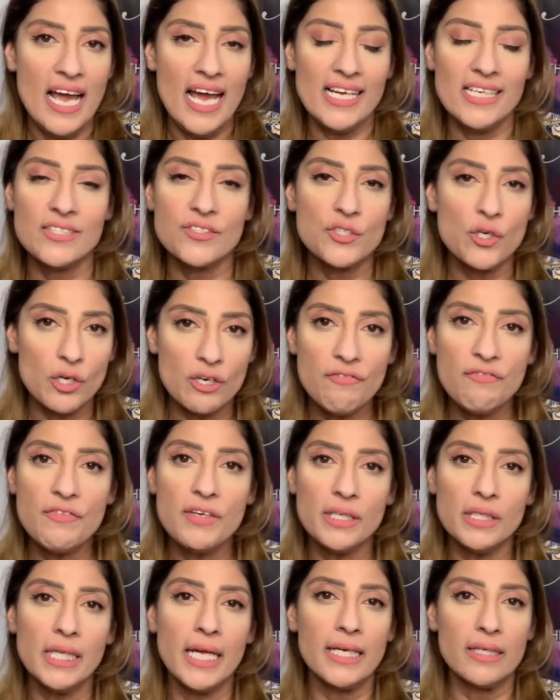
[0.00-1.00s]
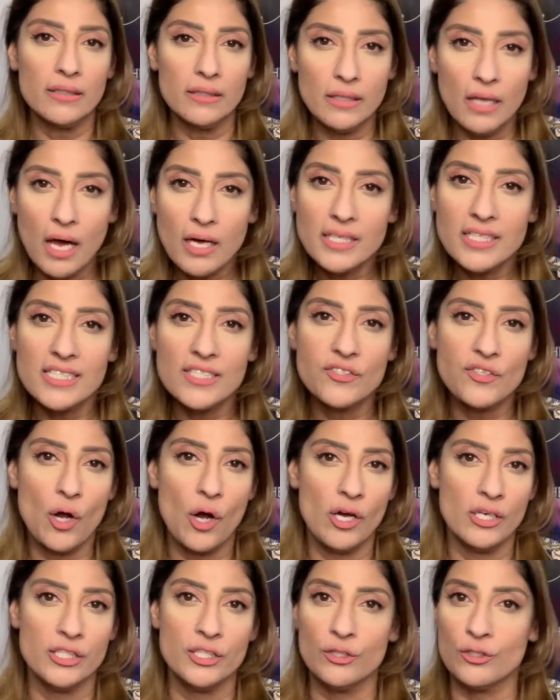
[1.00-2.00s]
And it's going to feel like luck is
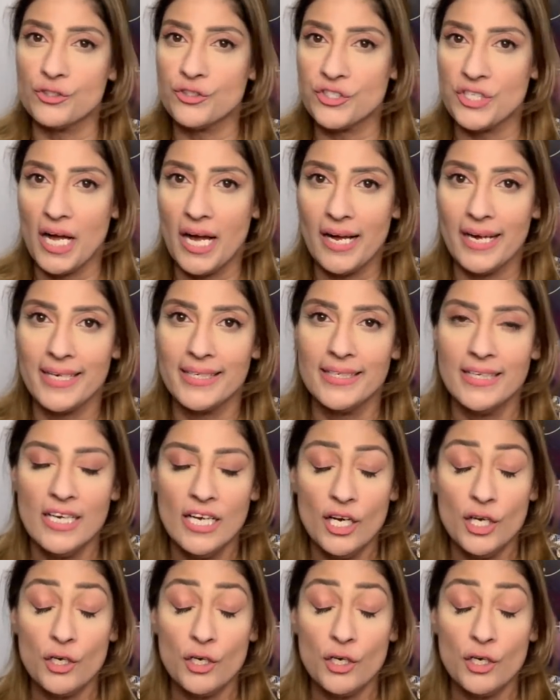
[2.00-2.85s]
on your side.